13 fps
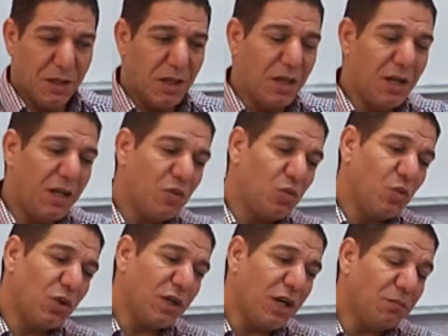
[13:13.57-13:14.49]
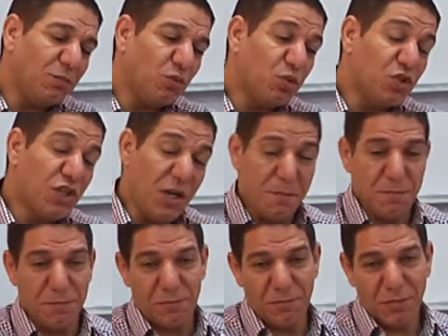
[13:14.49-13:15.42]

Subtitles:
And we will come to Jim,